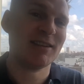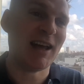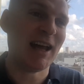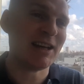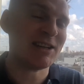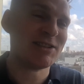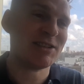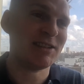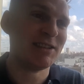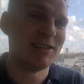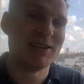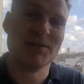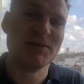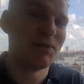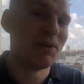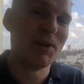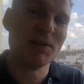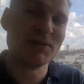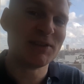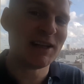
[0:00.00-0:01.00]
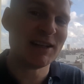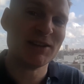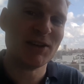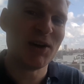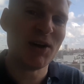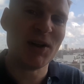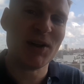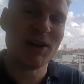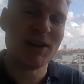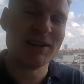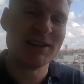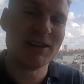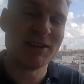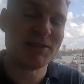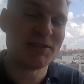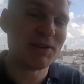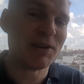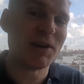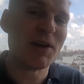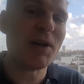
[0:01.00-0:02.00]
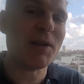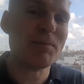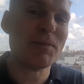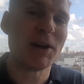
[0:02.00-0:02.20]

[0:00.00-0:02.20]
actually involved at all. These are all